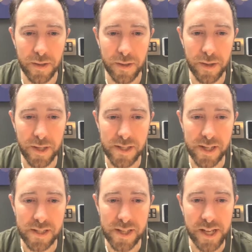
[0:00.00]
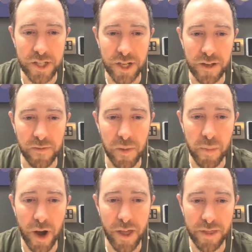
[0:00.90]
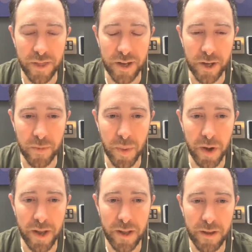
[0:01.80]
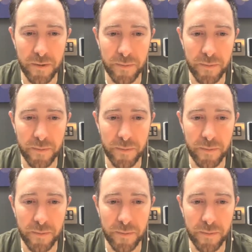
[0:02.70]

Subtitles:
the sensation of the breath in your body.